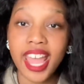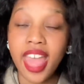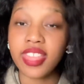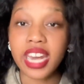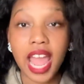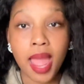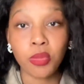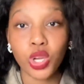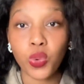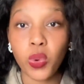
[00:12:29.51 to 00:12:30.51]
that I am
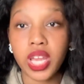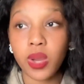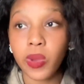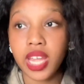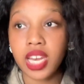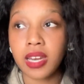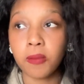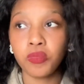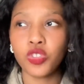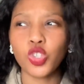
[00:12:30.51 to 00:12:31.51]
gonna wear when
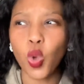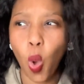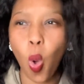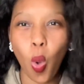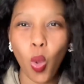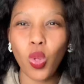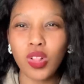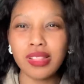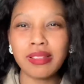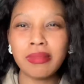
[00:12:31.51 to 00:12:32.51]
this
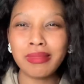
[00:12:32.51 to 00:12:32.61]
whole